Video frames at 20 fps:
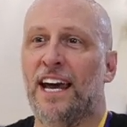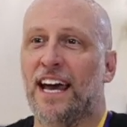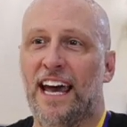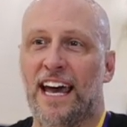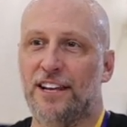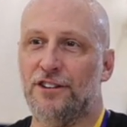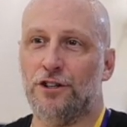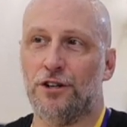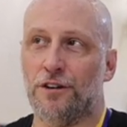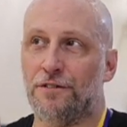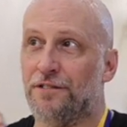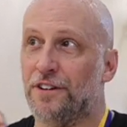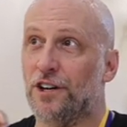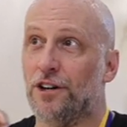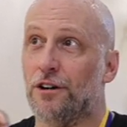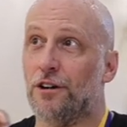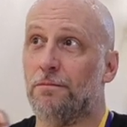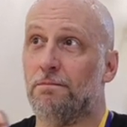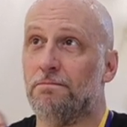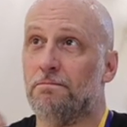and you'll
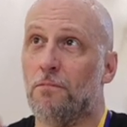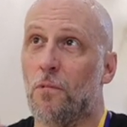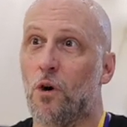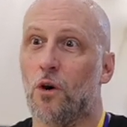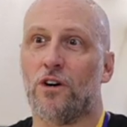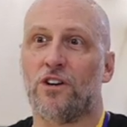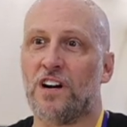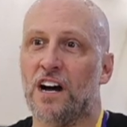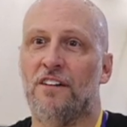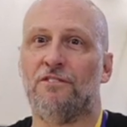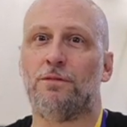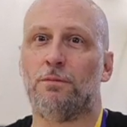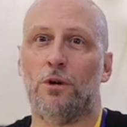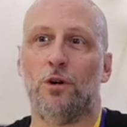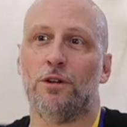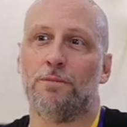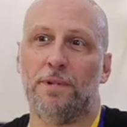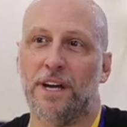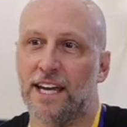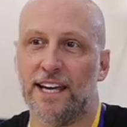feel more comfortable
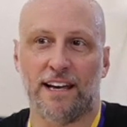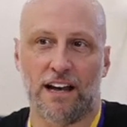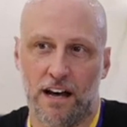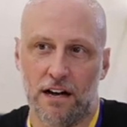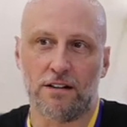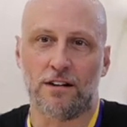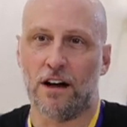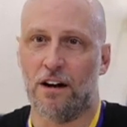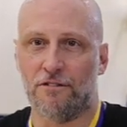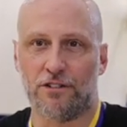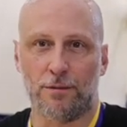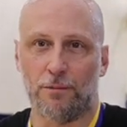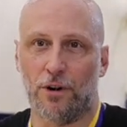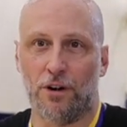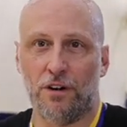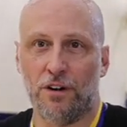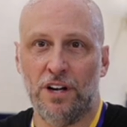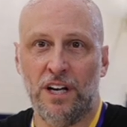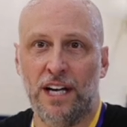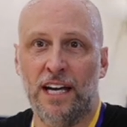with being
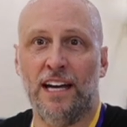uncomfortable.